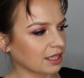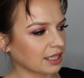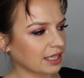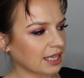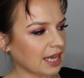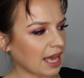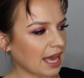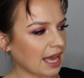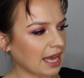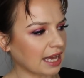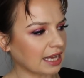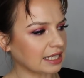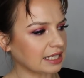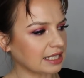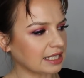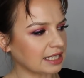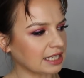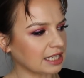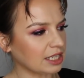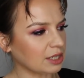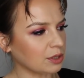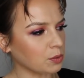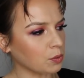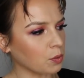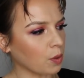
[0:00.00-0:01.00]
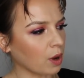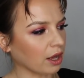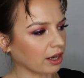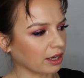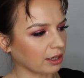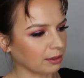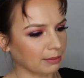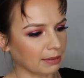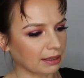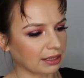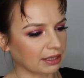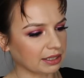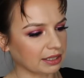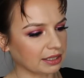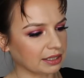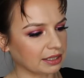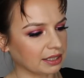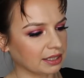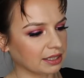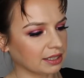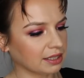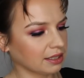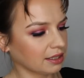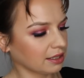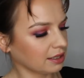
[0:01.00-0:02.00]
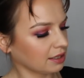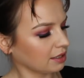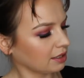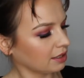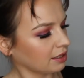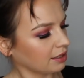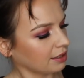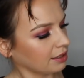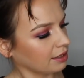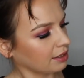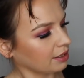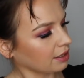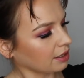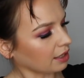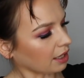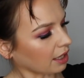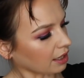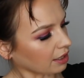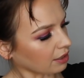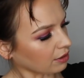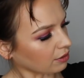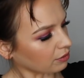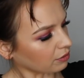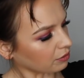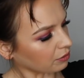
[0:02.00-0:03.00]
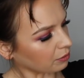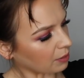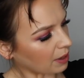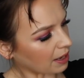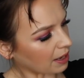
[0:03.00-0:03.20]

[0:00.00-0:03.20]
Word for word: candy, watermelon kind of